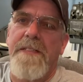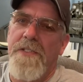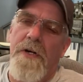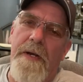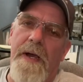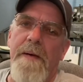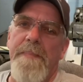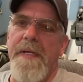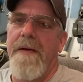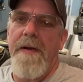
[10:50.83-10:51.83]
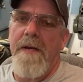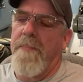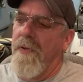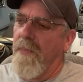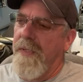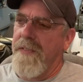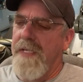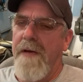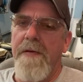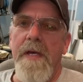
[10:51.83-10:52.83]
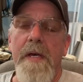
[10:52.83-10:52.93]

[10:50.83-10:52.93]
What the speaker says: the truck up and get ready to pull the wheels off.